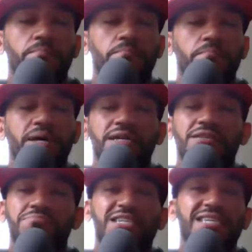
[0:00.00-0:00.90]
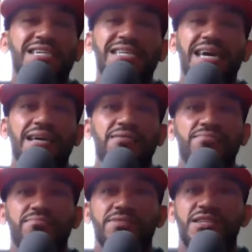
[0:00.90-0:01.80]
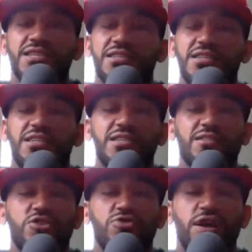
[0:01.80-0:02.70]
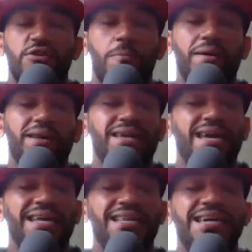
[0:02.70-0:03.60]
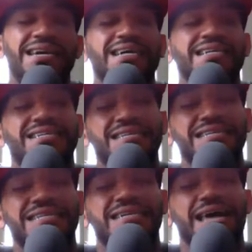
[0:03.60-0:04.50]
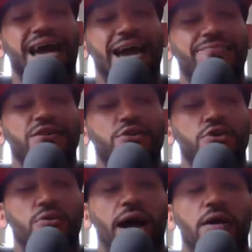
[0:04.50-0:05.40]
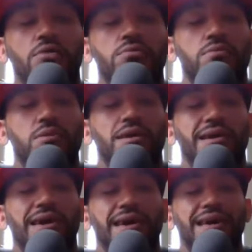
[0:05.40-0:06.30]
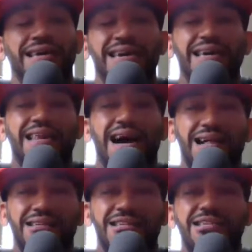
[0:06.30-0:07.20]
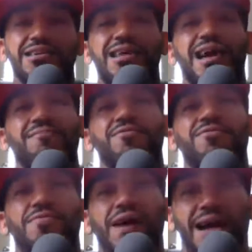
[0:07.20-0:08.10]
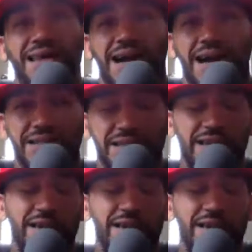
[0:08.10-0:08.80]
Because Misha can hit. She's a striker. But again, she's going to have to go out and get Holly. She's going to have to find Holly.